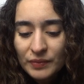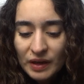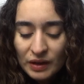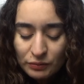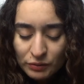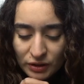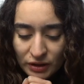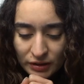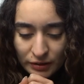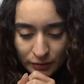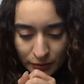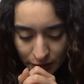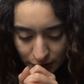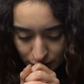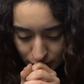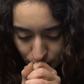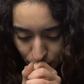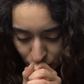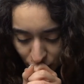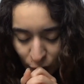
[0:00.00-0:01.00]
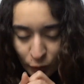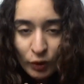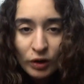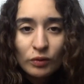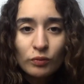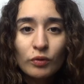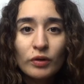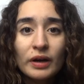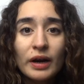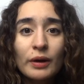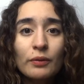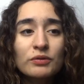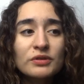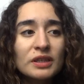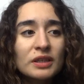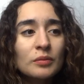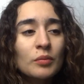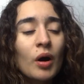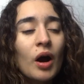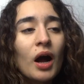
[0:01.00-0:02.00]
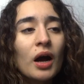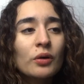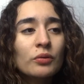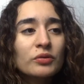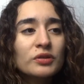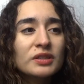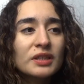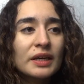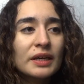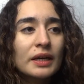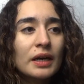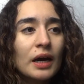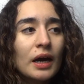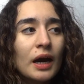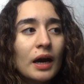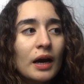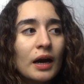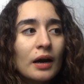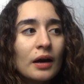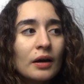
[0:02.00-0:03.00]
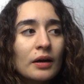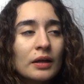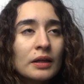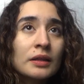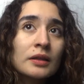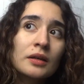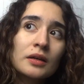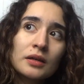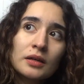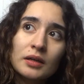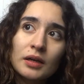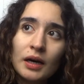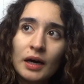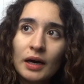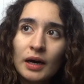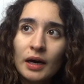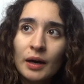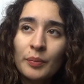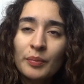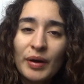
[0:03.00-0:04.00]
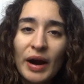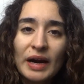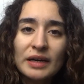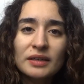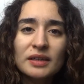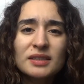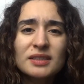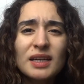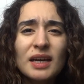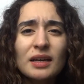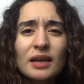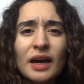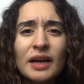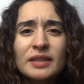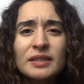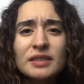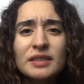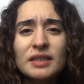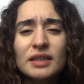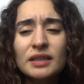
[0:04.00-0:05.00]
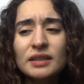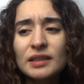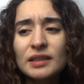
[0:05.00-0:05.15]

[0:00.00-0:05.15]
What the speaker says: what did I write? Well, when I was at the mall, I was like, I practiced that idea